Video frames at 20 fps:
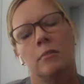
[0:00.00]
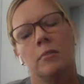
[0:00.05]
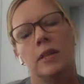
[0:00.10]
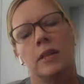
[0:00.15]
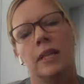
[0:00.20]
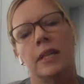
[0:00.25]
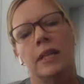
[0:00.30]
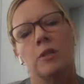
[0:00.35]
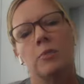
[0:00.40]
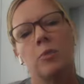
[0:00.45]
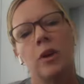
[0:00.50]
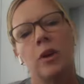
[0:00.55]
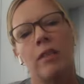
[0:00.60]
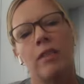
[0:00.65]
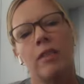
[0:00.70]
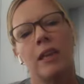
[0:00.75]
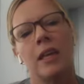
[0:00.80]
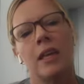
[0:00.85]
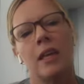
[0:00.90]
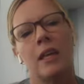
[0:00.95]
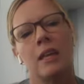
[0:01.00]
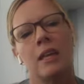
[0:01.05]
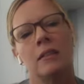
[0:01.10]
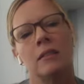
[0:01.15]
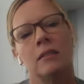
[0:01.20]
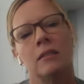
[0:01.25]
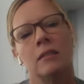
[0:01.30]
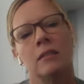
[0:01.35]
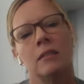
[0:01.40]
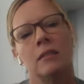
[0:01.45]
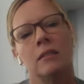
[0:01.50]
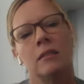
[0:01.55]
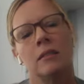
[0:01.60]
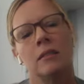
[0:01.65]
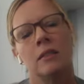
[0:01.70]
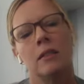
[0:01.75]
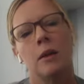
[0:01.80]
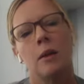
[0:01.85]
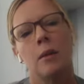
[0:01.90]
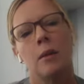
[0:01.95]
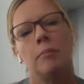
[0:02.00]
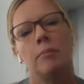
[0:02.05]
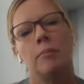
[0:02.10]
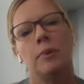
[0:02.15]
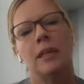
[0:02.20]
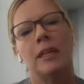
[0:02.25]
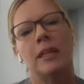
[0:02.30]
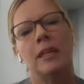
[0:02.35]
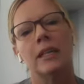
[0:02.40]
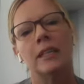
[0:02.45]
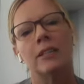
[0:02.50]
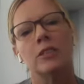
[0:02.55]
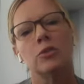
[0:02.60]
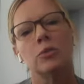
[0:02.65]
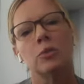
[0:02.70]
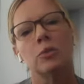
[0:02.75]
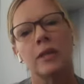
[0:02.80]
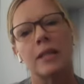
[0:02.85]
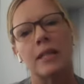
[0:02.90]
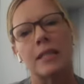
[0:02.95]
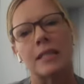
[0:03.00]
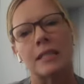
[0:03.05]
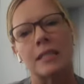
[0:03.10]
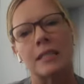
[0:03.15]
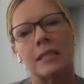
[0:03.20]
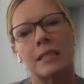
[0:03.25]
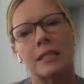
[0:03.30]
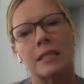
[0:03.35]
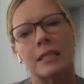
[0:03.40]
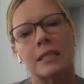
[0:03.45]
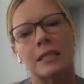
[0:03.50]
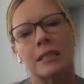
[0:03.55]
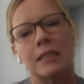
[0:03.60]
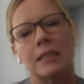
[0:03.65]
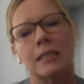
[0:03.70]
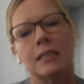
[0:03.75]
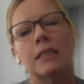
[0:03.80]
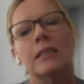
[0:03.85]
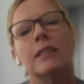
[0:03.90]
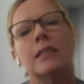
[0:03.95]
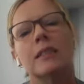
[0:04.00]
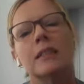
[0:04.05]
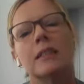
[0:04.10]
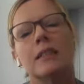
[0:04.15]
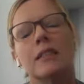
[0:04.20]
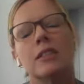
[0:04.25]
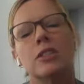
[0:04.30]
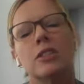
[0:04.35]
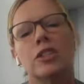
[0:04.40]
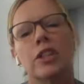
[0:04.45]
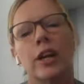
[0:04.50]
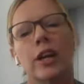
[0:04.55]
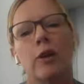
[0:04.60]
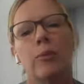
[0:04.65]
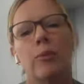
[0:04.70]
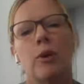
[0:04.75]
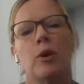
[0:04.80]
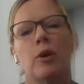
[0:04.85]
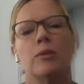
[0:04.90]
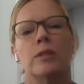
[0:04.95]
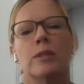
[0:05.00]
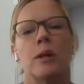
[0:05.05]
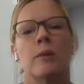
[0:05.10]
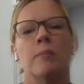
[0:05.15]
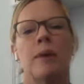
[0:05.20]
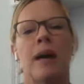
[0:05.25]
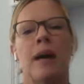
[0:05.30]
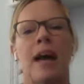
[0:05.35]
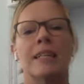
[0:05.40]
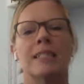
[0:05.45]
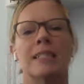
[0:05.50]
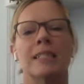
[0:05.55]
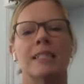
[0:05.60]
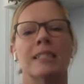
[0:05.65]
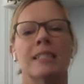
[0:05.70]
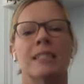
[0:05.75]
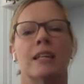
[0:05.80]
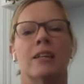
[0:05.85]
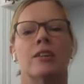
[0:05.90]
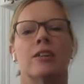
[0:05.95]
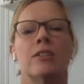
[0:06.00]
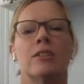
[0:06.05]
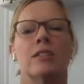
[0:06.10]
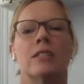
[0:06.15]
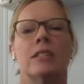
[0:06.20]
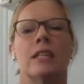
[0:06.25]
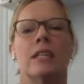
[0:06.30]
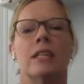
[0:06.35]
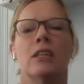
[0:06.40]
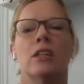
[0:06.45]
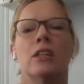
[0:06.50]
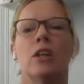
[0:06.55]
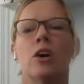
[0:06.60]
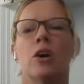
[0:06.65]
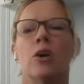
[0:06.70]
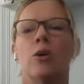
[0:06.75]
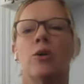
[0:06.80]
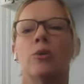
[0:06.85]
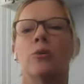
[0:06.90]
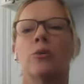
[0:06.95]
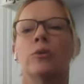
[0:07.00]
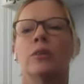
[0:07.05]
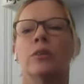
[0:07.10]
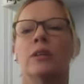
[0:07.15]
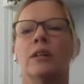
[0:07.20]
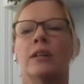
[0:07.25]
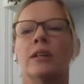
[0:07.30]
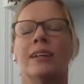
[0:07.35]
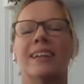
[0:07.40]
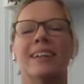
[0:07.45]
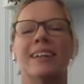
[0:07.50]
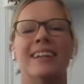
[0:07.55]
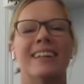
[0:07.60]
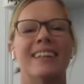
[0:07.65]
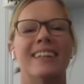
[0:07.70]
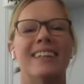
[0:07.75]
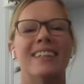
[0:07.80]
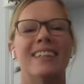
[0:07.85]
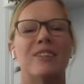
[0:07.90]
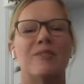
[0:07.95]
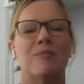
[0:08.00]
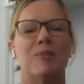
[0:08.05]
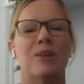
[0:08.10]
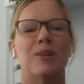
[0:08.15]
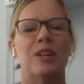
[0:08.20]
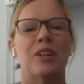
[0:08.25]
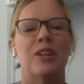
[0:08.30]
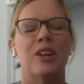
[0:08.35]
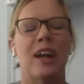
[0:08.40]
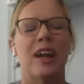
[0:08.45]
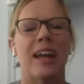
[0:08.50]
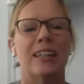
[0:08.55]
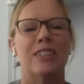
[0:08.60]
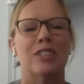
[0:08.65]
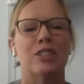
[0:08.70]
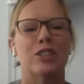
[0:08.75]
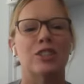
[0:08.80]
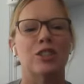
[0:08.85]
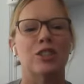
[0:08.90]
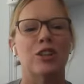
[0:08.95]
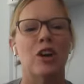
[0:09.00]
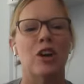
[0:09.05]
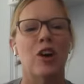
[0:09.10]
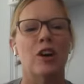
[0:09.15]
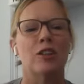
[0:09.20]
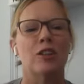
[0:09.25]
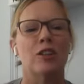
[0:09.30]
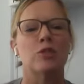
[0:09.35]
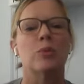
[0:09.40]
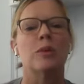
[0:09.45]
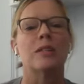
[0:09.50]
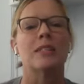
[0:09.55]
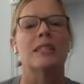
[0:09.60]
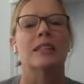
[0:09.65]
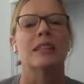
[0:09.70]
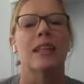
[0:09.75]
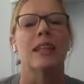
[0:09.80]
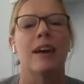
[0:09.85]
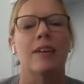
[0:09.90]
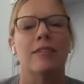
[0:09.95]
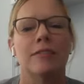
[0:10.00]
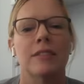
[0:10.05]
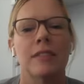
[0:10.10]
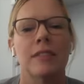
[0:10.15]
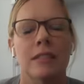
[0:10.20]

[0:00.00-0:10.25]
Biggest breath in, big twist, chair pose. Come back to center, sit low. Bring your hands to your heart, twist left.